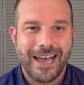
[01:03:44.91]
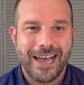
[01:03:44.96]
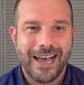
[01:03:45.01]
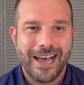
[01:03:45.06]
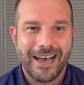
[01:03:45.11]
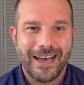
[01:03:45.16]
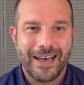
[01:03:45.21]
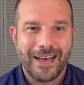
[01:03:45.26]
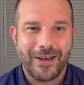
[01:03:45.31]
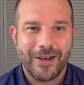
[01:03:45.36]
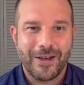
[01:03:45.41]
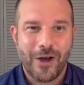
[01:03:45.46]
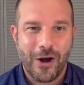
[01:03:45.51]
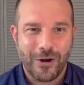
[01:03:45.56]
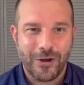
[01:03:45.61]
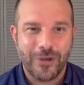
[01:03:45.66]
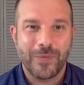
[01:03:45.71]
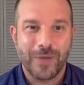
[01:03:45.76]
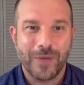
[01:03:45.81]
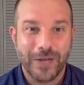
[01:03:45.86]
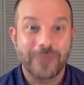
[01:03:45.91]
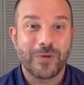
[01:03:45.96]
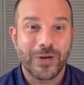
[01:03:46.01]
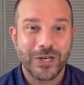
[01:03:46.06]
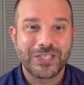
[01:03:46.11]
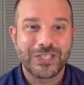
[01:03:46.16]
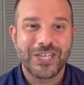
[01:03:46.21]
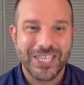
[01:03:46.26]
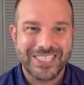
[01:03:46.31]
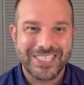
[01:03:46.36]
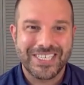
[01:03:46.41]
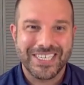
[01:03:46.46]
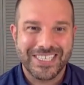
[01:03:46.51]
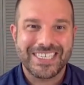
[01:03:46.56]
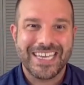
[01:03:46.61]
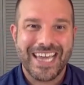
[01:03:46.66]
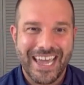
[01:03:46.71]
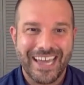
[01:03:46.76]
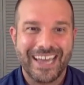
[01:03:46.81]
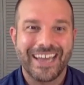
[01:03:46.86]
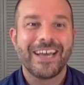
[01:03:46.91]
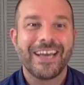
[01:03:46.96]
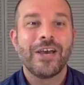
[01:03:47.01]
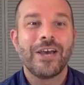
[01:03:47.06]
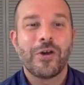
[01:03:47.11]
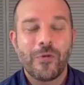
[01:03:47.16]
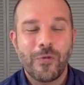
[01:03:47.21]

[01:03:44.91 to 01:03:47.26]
argument, which is to say,